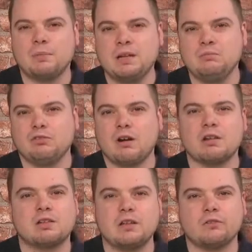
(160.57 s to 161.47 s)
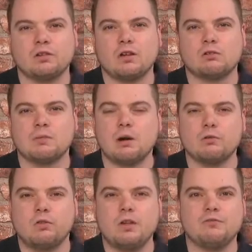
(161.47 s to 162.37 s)
beam for our diesel
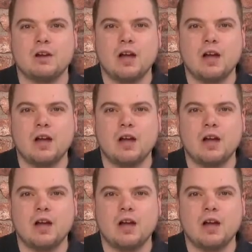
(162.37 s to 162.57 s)
locomotive